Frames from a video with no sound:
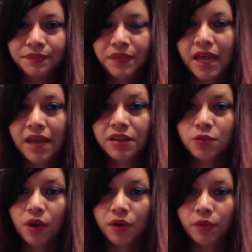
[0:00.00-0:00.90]
That is
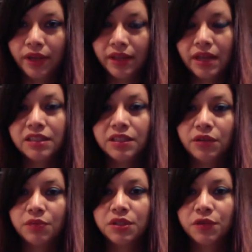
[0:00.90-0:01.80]
one way, that
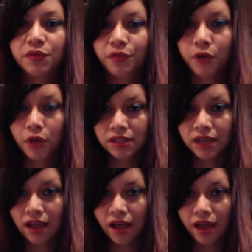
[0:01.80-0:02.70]
was the first
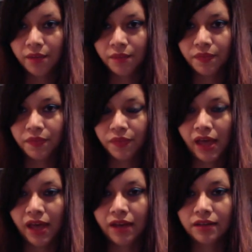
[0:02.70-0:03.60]
time
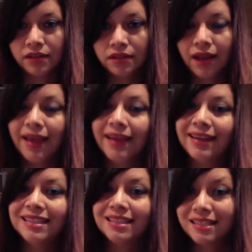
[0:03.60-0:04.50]
that I had
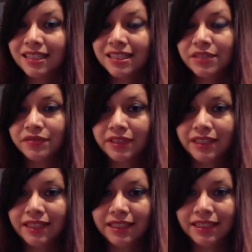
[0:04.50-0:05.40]

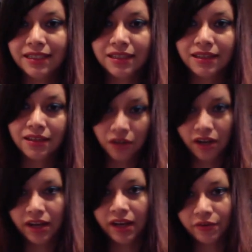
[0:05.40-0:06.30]
instinctively
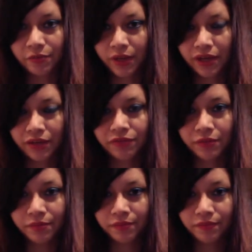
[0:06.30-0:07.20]
gone out of body
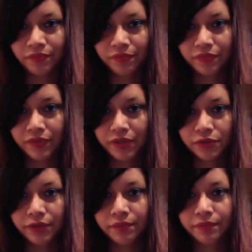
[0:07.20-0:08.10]
from a
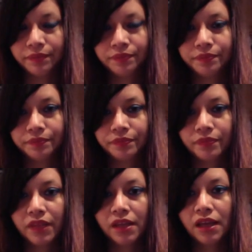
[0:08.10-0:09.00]
dream.
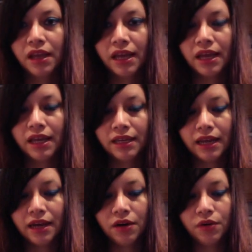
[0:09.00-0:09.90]
And
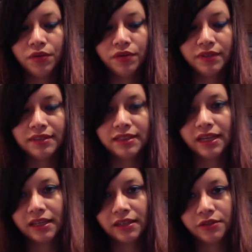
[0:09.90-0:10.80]
now the
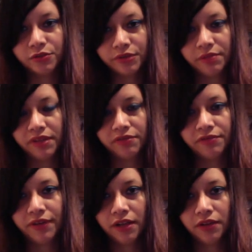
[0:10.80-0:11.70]
second dream that
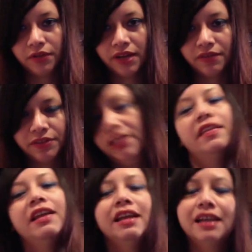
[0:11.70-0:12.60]
followed after that, and
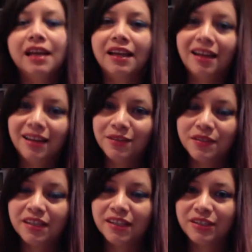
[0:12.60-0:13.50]
then I kind of
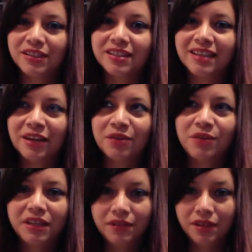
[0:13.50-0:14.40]
stuck to the second
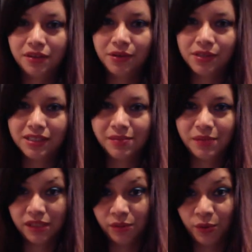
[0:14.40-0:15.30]
one, even though it seems a
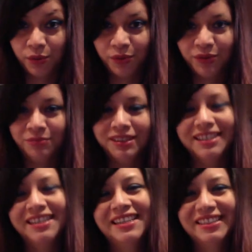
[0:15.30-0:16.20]
little more brutal, but
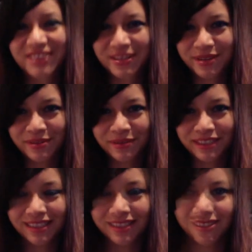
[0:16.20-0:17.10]
the one that I'm about to
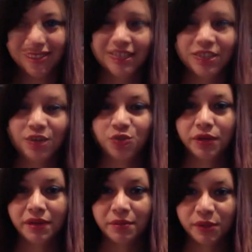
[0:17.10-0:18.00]
tell you. So dream
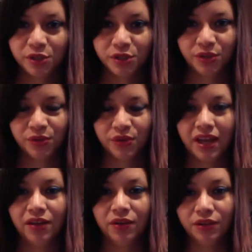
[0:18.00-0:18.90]
number 2, I
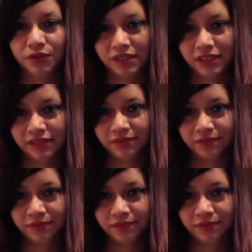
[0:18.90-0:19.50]
go lucid.